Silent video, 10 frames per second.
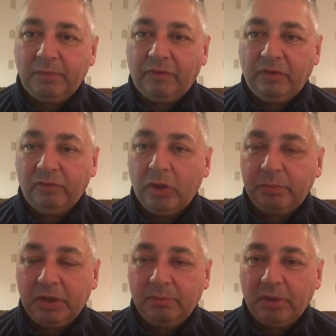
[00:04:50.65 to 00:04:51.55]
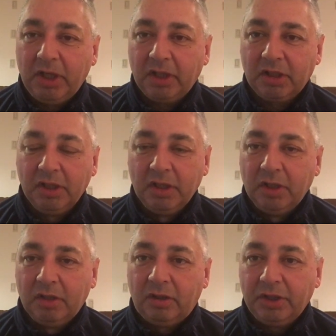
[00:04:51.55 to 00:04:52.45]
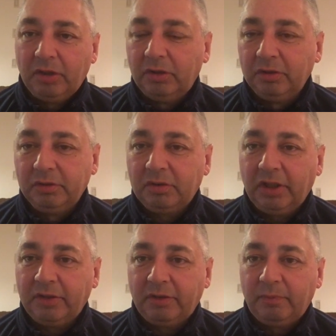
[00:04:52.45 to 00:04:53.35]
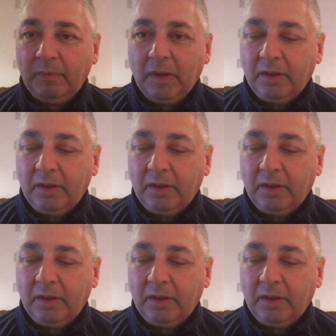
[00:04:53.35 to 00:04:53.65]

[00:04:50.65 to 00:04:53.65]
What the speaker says: But if they've all been backed, or they all look like they're